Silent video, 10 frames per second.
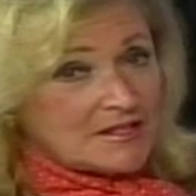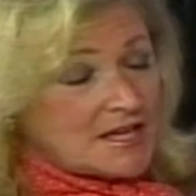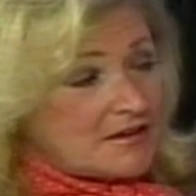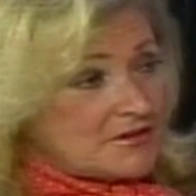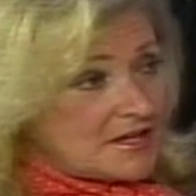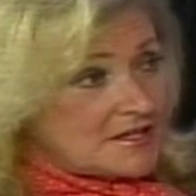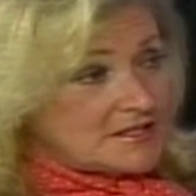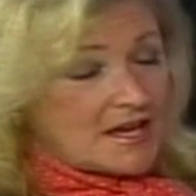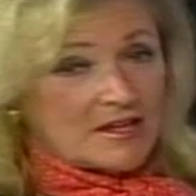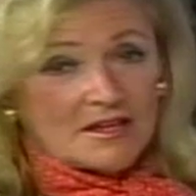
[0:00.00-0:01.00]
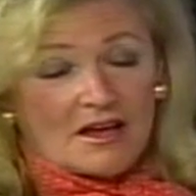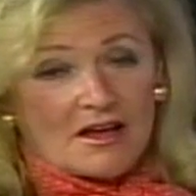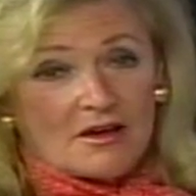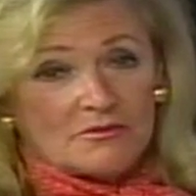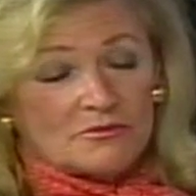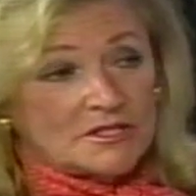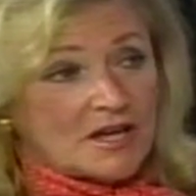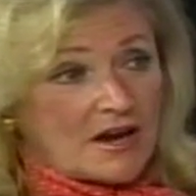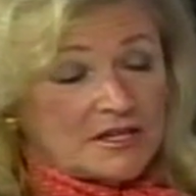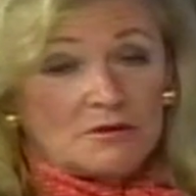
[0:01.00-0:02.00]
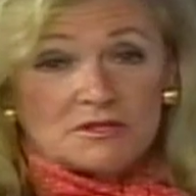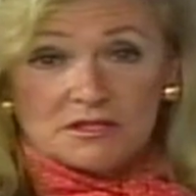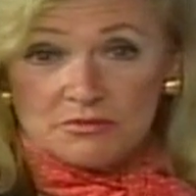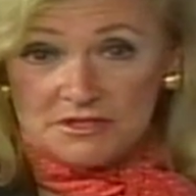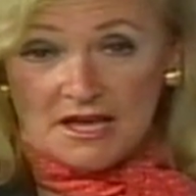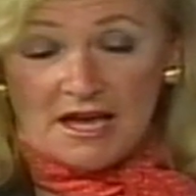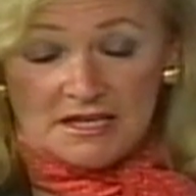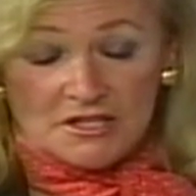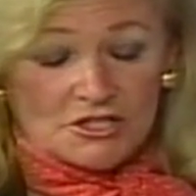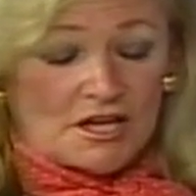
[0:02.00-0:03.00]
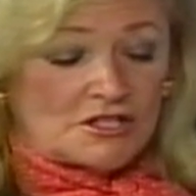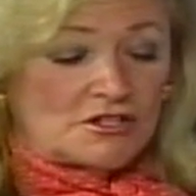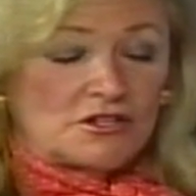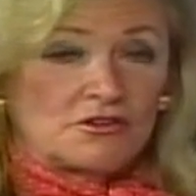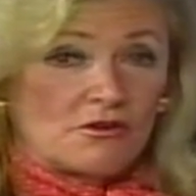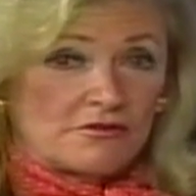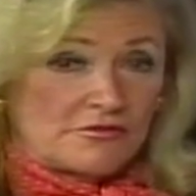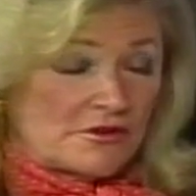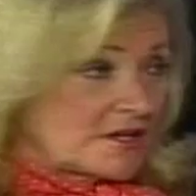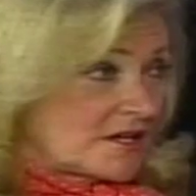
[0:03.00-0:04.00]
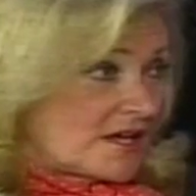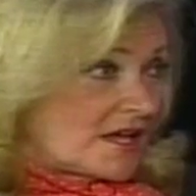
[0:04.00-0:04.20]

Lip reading: David is a retired, he was the presiding judge in the Norfolk